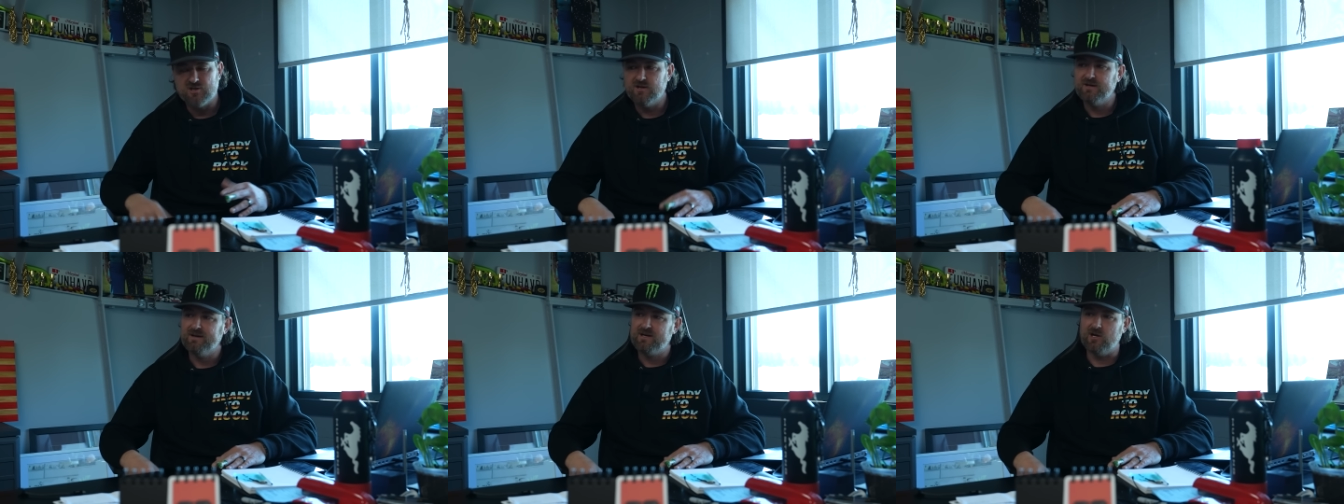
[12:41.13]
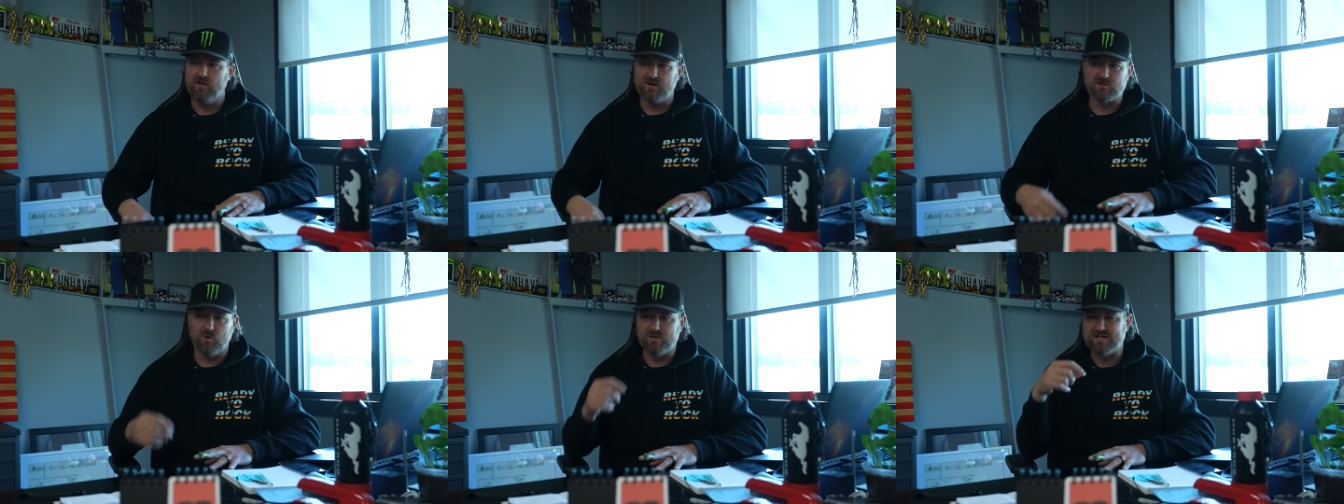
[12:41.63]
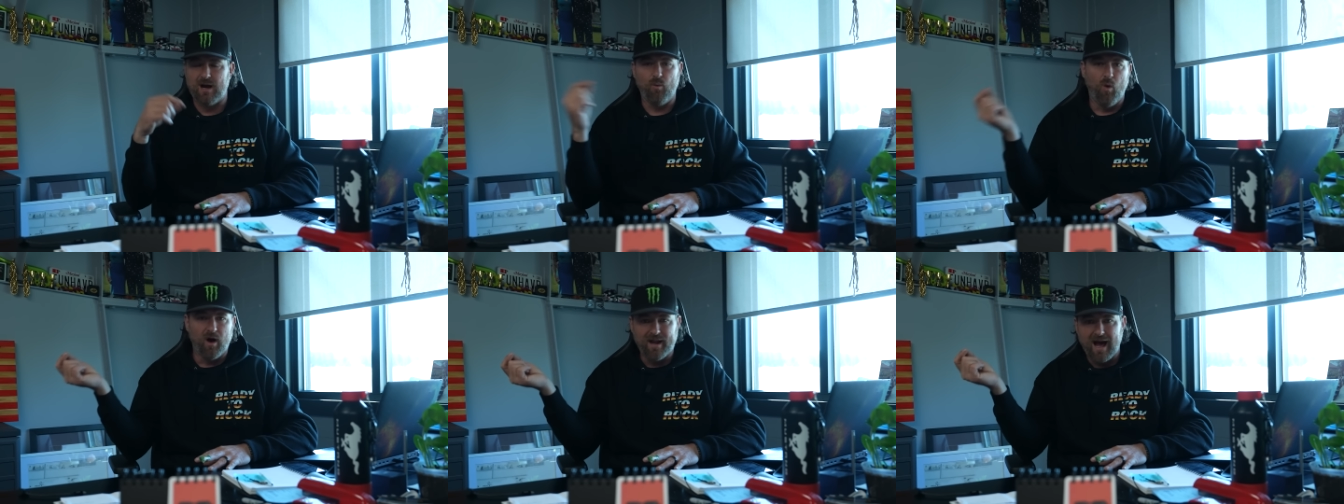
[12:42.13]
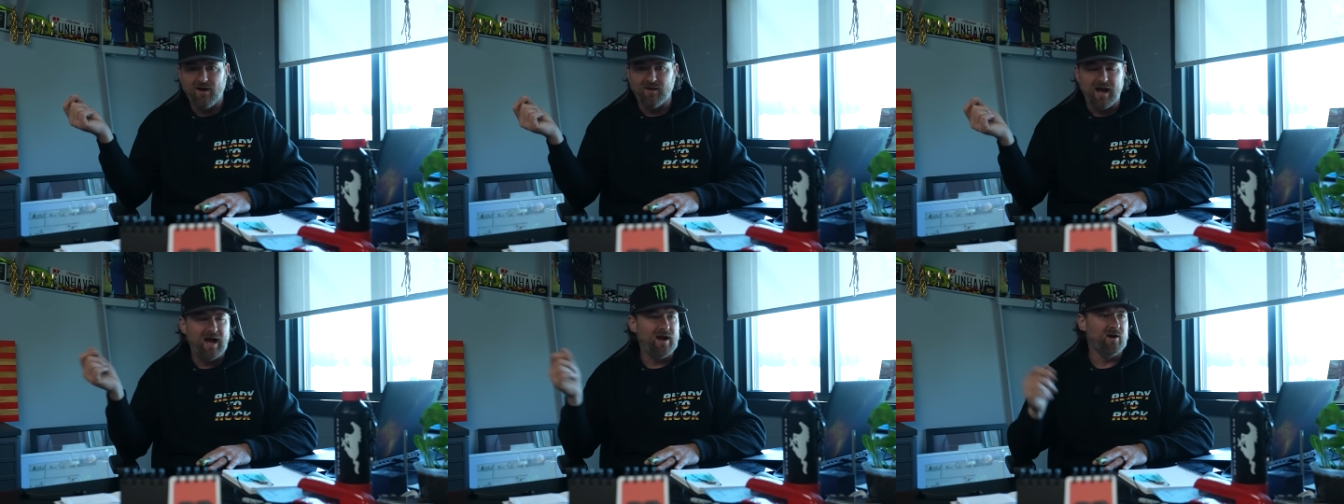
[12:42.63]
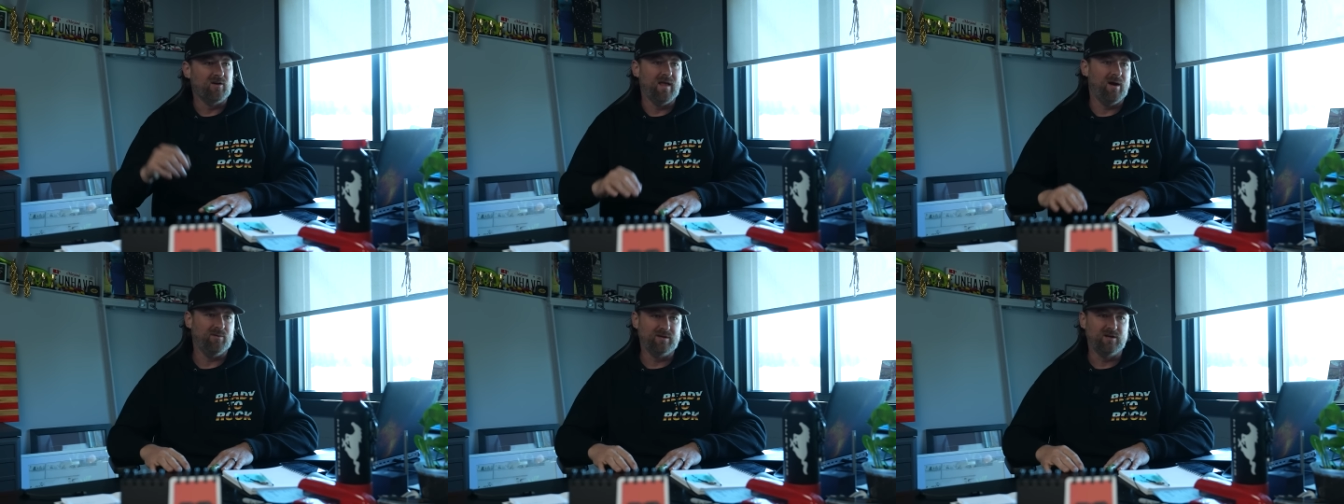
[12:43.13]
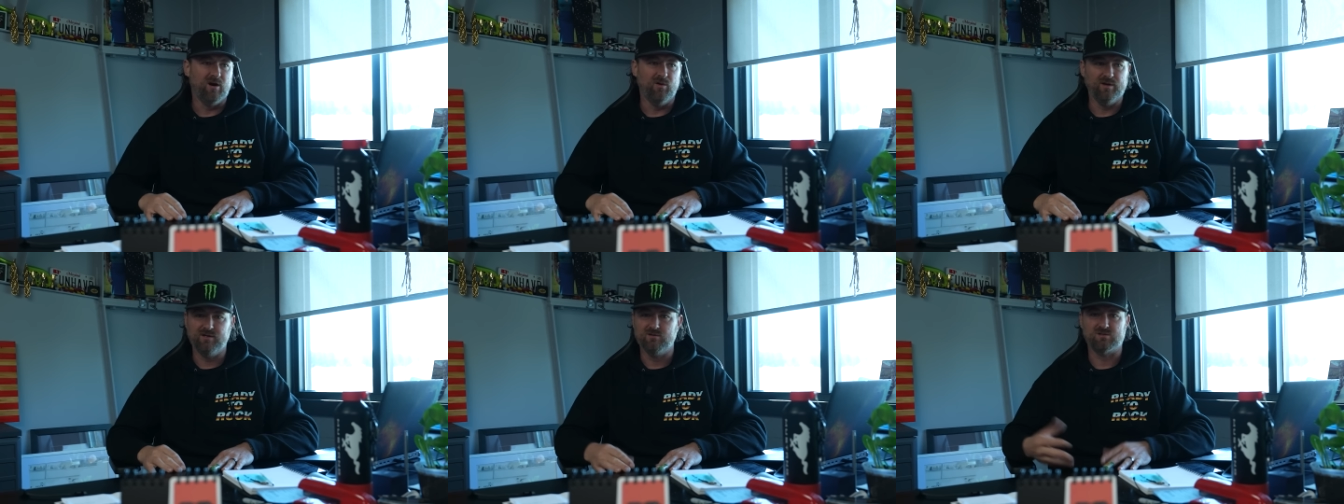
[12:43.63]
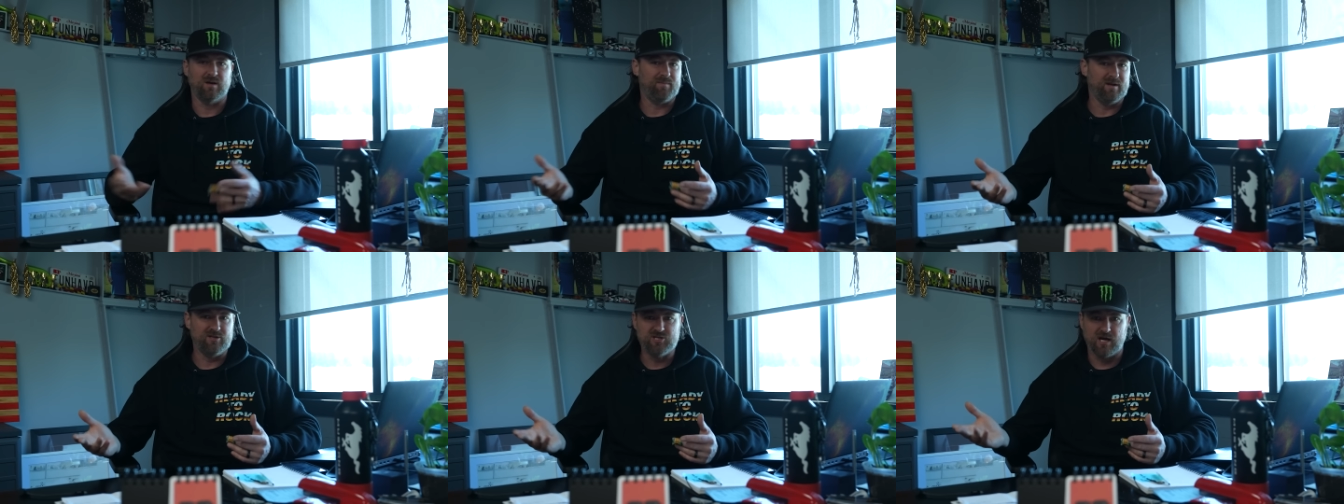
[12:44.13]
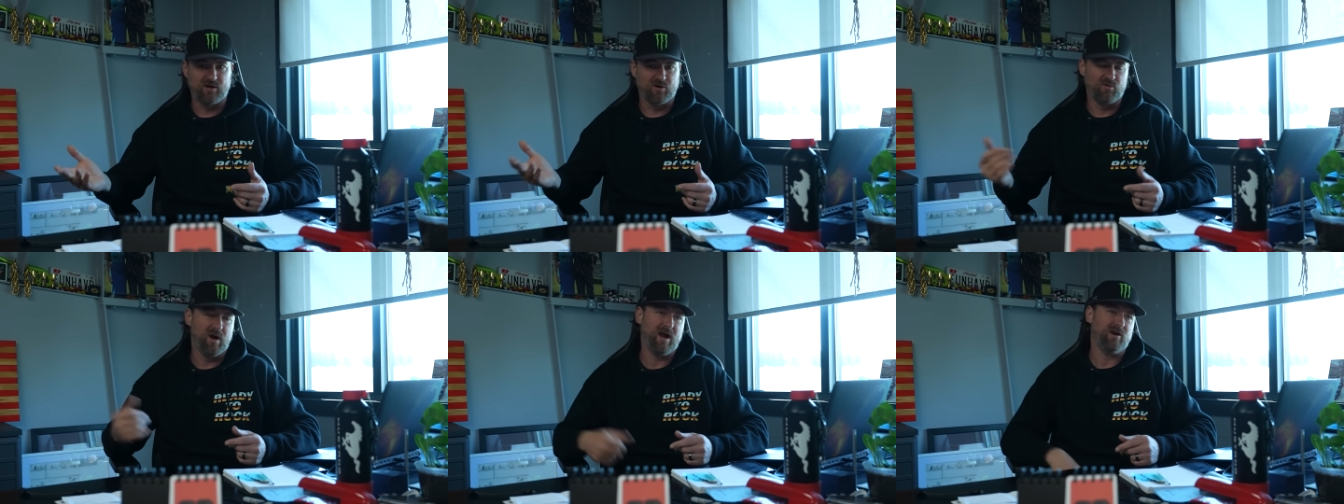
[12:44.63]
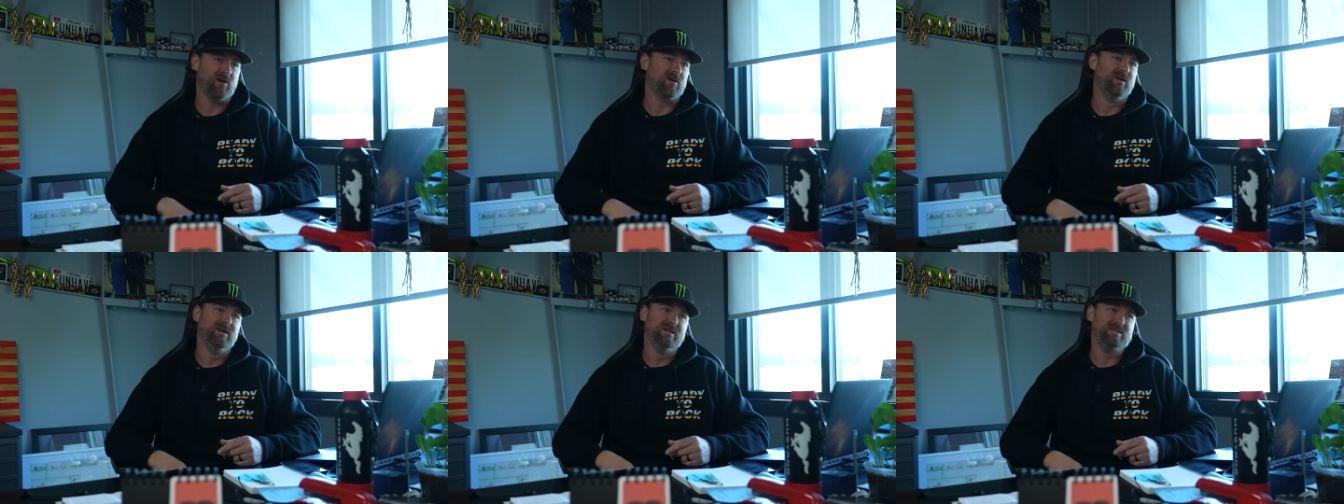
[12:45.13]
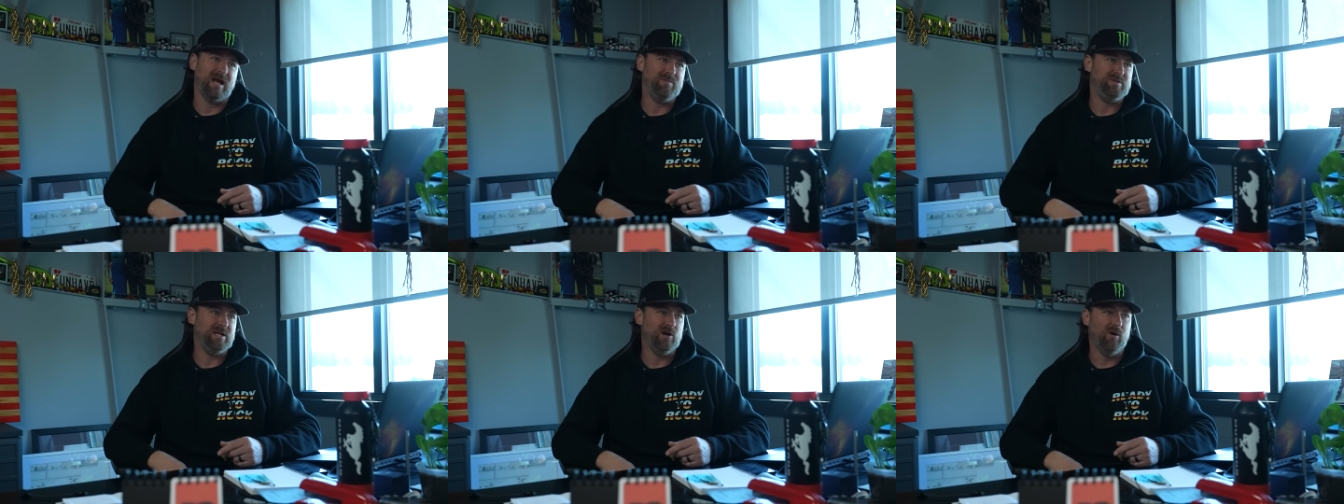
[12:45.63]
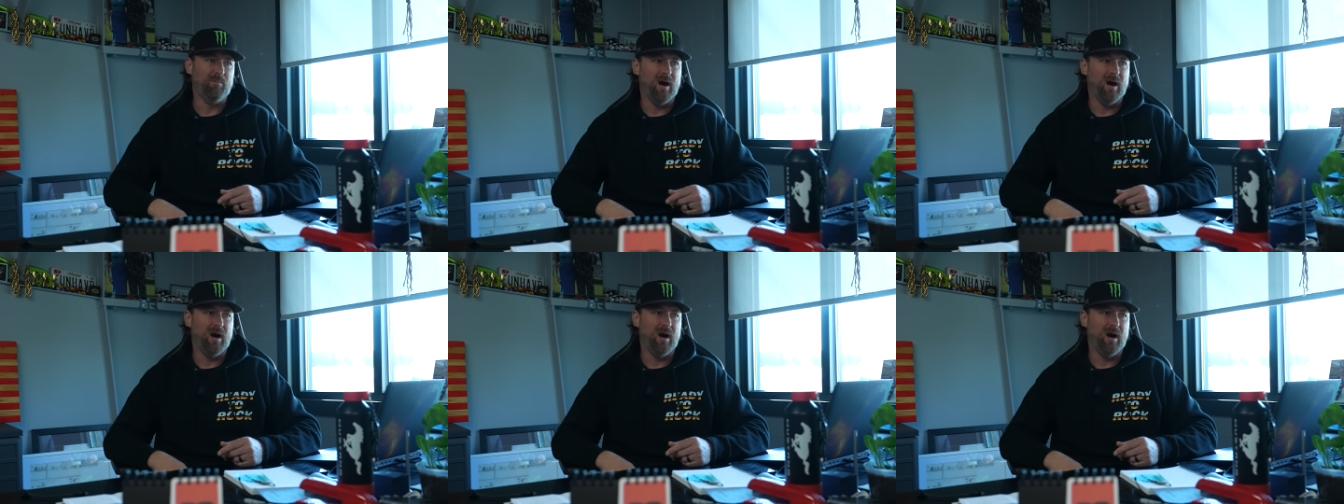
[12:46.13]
You know, there's always that one outlier that would go and do something checker, wrecker type deal.